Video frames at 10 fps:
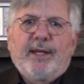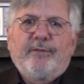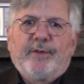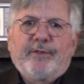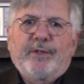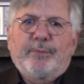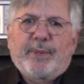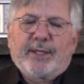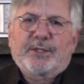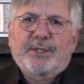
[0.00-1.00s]
and vivid
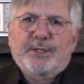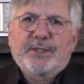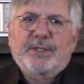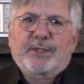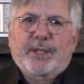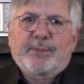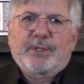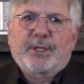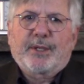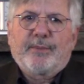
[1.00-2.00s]
pictures in
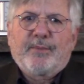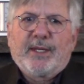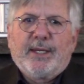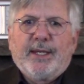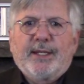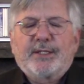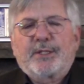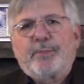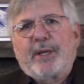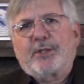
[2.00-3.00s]
Scripture. It
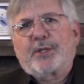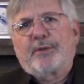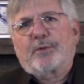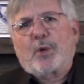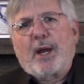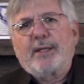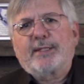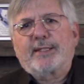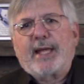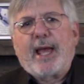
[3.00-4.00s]
is the picture of
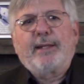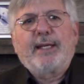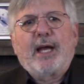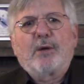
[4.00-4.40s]
Christ standing